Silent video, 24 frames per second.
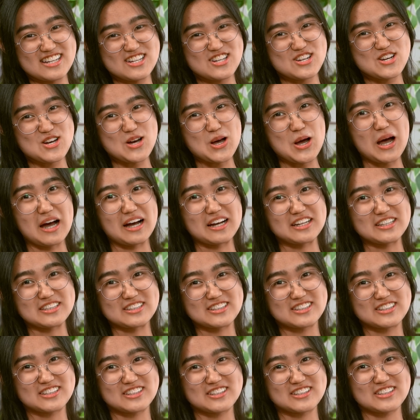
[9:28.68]
I
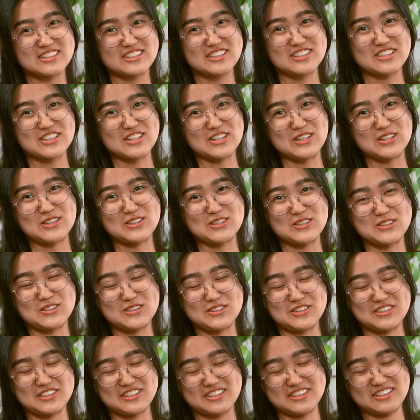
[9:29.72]

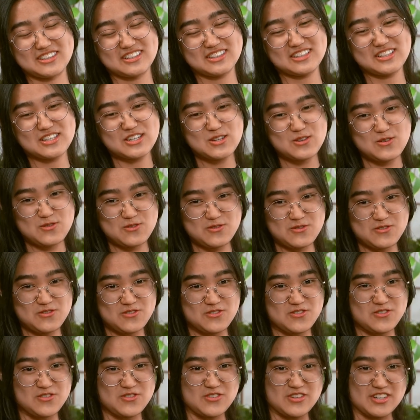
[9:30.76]
chose
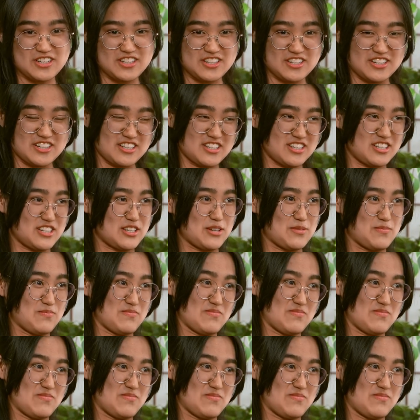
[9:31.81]
physics and